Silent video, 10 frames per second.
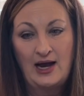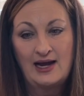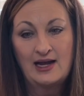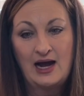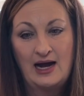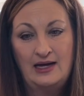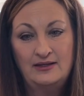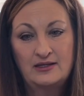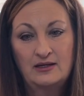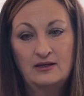I
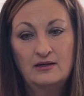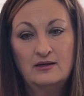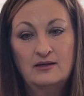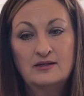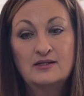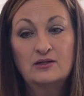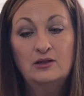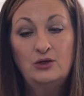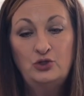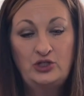got
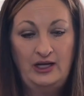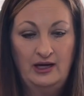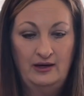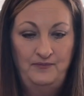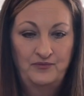celosia.